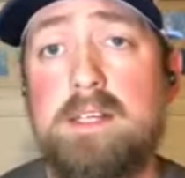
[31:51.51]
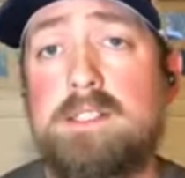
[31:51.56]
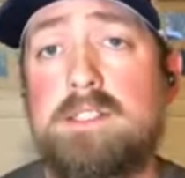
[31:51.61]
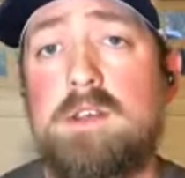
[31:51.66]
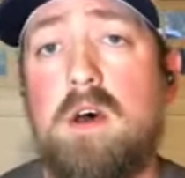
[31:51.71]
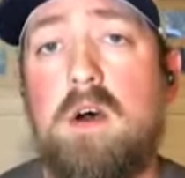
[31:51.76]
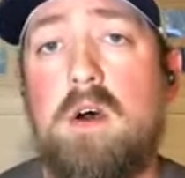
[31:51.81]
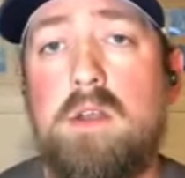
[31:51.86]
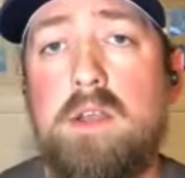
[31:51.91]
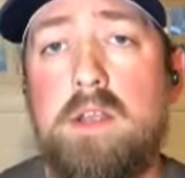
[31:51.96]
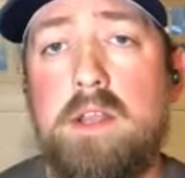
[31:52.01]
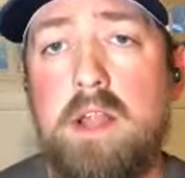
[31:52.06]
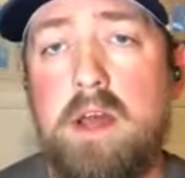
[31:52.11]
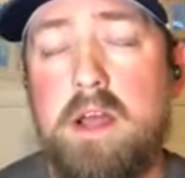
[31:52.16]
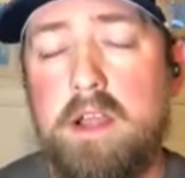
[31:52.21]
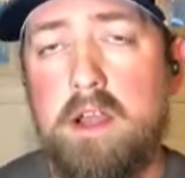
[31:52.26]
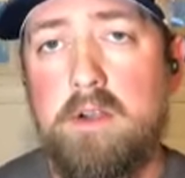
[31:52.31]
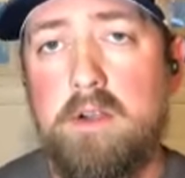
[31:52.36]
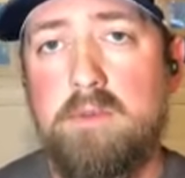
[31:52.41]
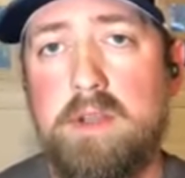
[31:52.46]
So you're
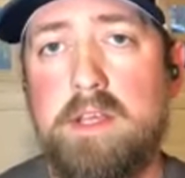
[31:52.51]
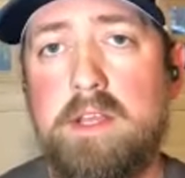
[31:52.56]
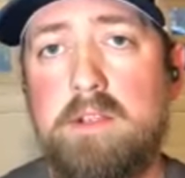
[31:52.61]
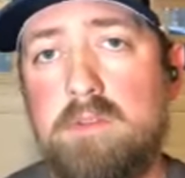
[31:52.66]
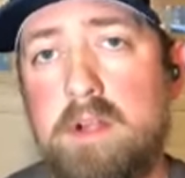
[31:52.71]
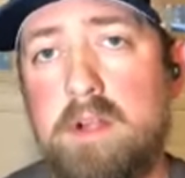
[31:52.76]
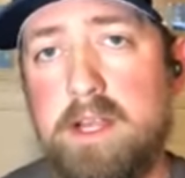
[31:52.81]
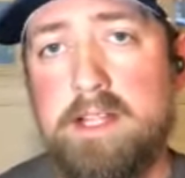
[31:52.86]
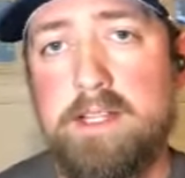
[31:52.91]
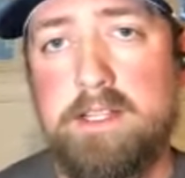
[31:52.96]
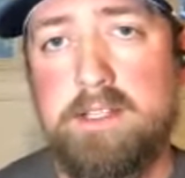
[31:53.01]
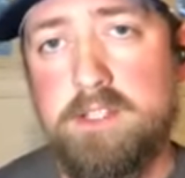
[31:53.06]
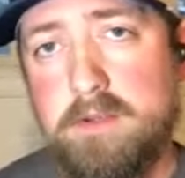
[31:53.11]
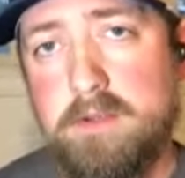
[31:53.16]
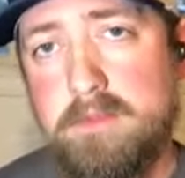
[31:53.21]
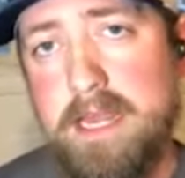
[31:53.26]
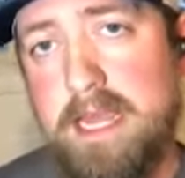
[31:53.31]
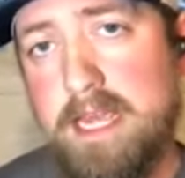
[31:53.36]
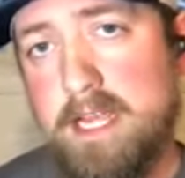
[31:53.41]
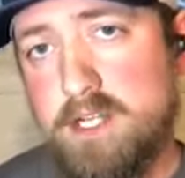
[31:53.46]
not going to really run into too
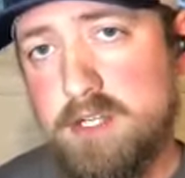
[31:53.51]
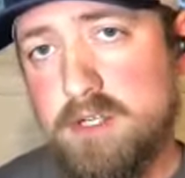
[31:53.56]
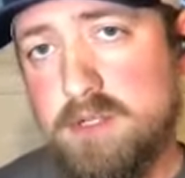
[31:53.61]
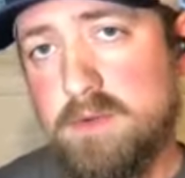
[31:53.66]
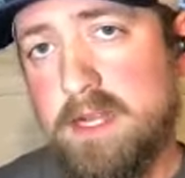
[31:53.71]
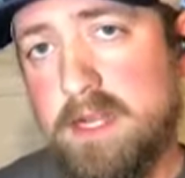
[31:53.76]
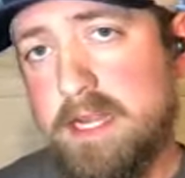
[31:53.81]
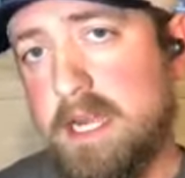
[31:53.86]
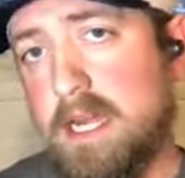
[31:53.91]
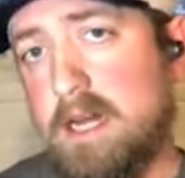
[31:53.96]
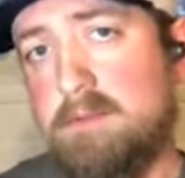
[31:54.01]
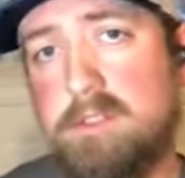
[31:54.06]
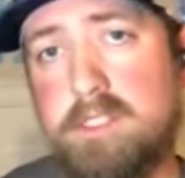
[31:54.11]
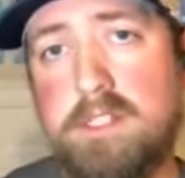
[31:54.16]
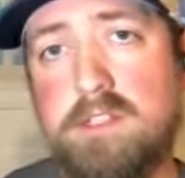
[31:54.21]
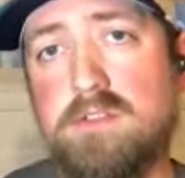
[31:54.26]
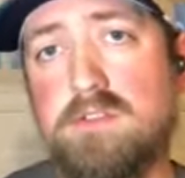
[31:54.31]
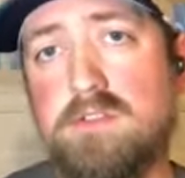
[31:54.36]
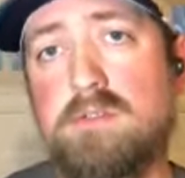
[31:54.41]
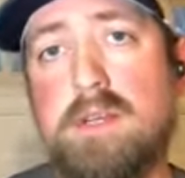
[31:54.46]
many issues when it comes
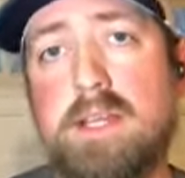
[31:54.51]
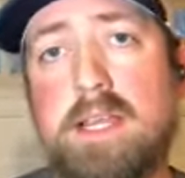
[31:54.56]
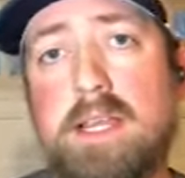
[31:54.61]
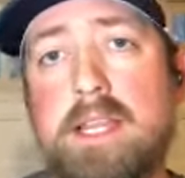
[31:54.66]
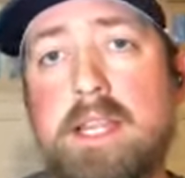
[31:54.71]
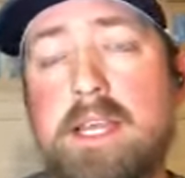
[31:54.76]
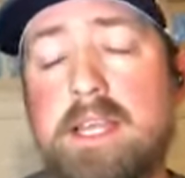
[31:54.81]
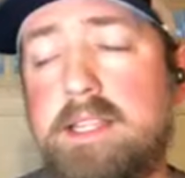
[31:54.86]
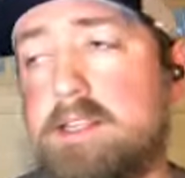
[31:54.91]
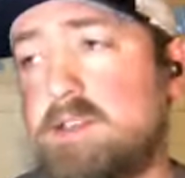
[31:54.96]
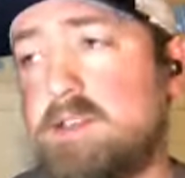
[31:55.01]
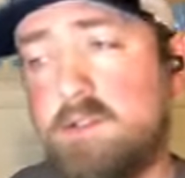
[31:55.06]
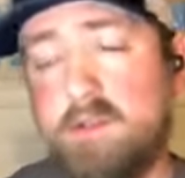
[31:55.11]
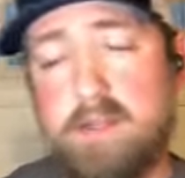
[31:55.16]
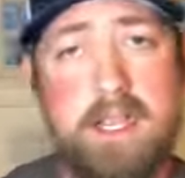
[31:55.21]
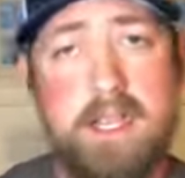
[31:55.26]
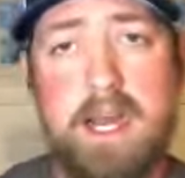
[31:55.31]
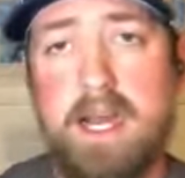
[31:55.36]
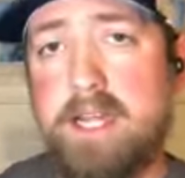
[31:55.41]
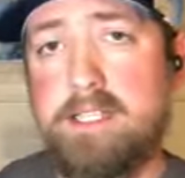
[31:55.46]
to tooling. And the
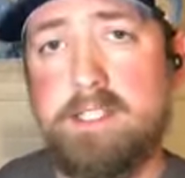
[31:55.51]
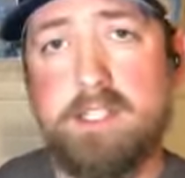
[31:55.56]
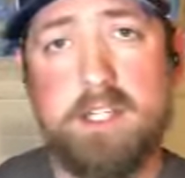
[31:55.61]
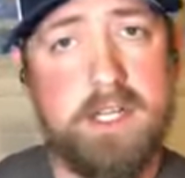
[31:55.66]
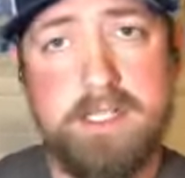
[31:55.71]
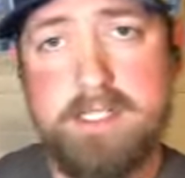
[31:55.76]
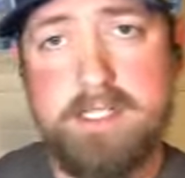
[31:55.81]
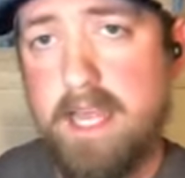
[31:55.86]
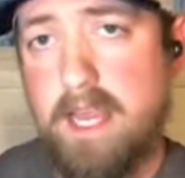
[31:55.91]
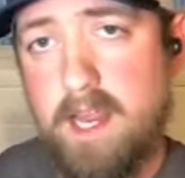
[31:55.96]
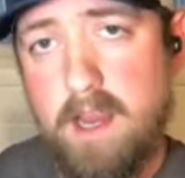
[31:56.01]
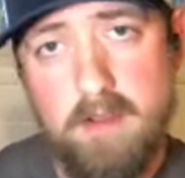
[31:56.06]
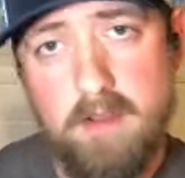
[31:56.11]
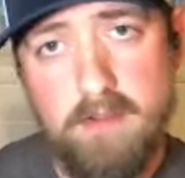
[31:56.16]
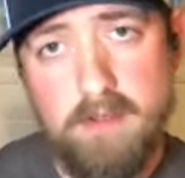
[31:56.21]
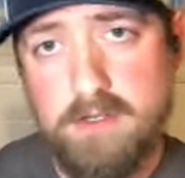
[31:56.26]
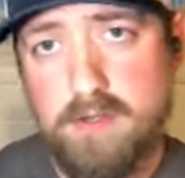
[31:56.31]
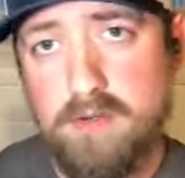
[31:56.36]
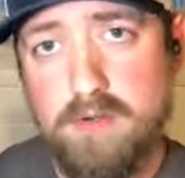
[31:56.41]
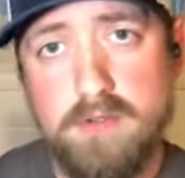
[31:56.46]
tooling guys are going to take care of
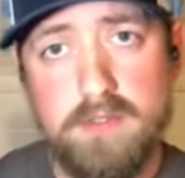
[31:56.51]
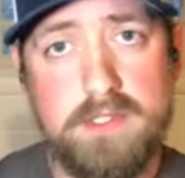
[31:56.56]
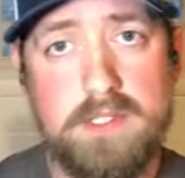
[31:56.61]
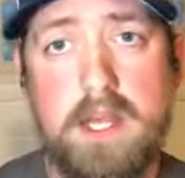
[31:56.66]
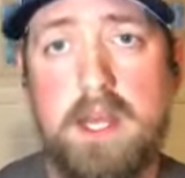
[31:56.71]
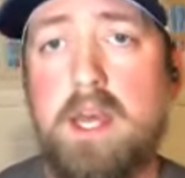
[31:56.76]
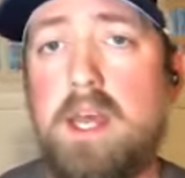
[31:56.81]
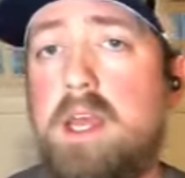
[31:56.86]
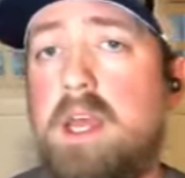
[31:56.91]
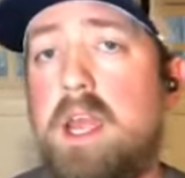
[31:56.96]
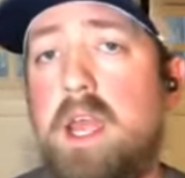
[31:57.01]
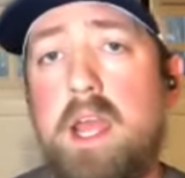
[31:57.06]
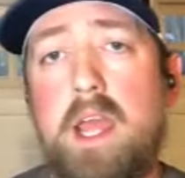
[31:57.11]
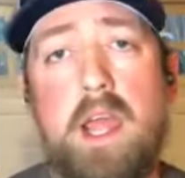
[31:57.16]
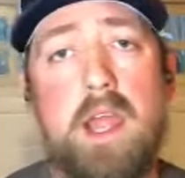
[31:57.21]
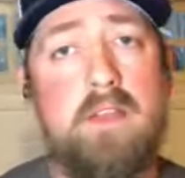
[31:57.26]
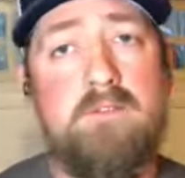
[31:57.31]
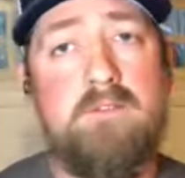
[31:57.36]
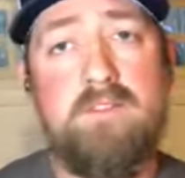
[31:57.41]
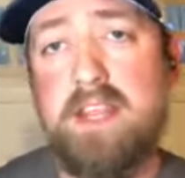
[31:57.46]
their tools,
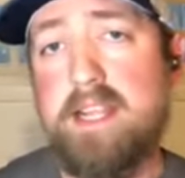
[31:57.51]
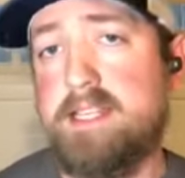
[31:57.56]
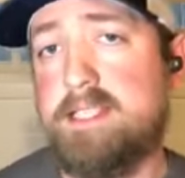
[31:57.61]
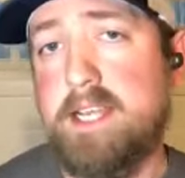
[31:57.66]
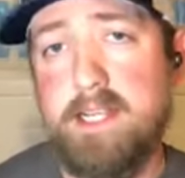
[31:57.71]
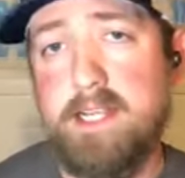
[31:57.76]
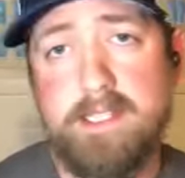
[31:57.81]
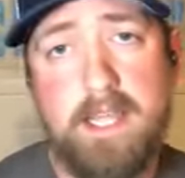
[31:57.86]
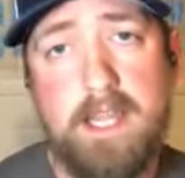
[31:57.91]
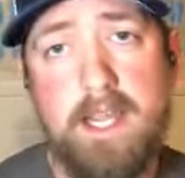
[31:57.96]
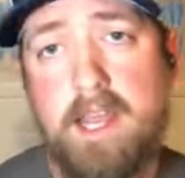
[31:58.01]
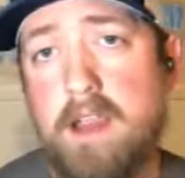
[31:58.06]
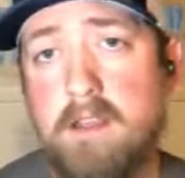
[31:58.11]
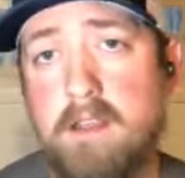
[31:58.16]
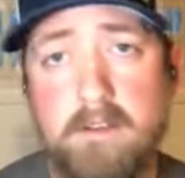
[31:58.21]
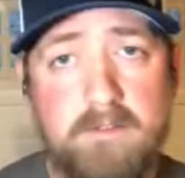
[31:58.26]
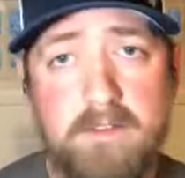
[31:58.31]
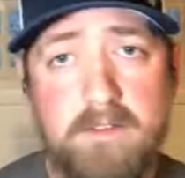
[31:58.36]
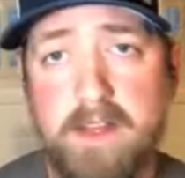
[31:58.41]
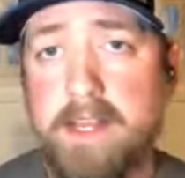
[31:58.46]
and Viga's going to take care
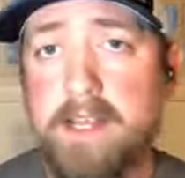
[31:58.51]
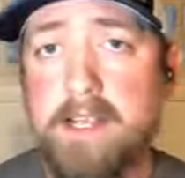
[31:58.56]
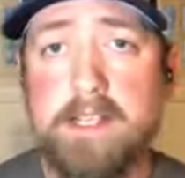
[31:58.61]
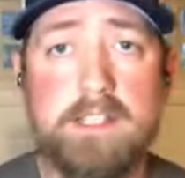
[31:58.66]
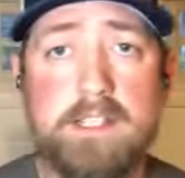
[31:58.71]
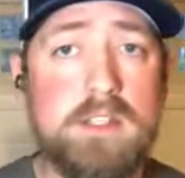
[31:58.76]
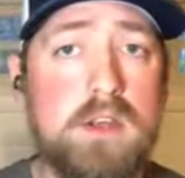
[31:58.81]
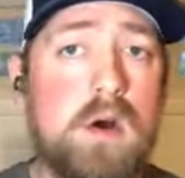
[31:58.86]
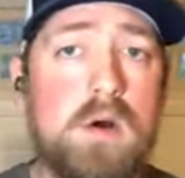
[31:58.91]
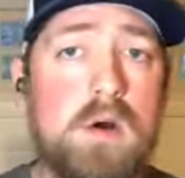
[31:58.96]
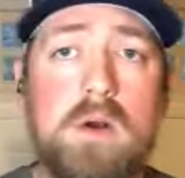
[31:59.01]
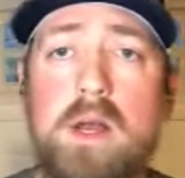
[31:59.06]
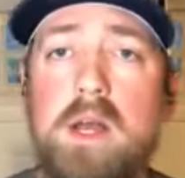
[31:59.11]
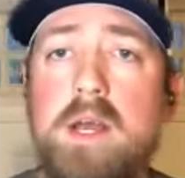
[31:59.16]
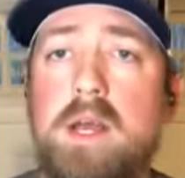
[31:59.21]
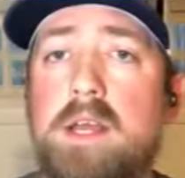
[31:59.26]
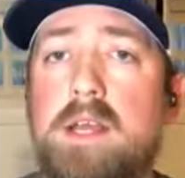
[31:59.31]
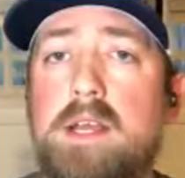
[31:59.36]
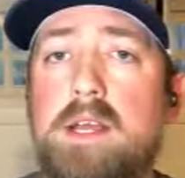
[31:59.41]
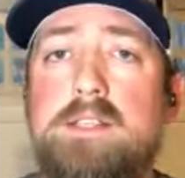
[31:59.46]
of the fitting. So
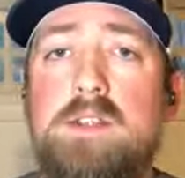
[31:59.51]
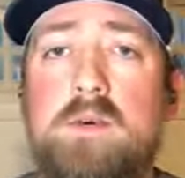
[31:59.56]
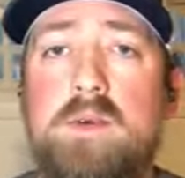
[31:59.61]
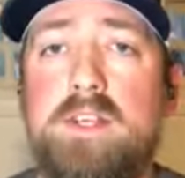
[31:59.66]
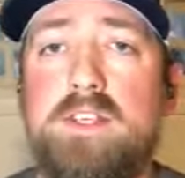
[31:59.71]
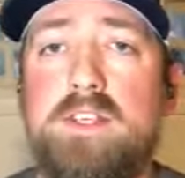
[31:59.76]
there's no